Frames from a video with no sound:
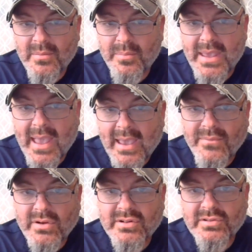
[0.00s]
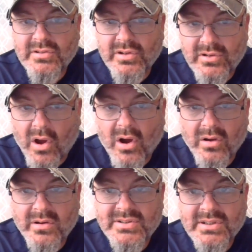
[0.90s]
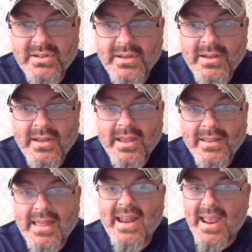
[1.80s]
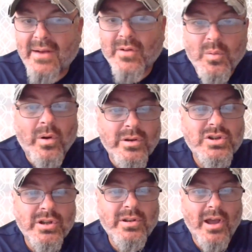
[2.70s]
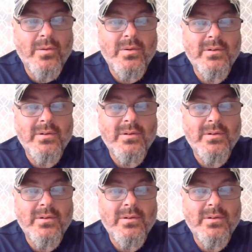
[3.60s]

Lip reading: behaviors to dogs that everyone should know.